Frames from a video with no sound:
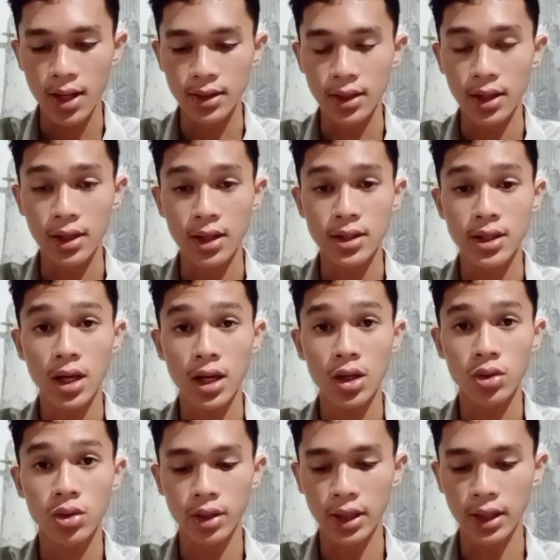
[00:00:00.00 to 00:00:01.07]
Then the
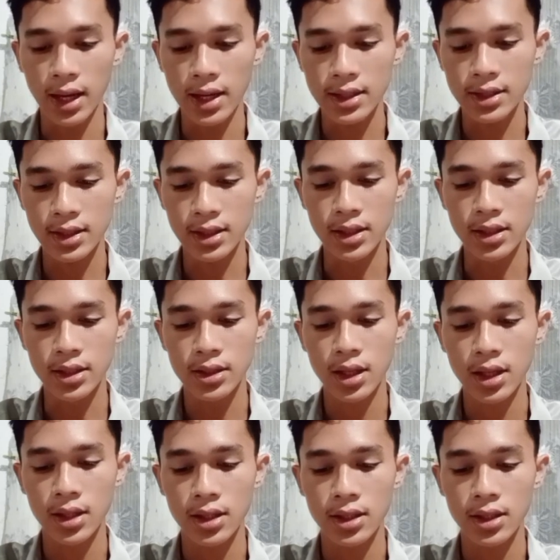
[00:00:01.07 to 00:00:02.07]
second to the last is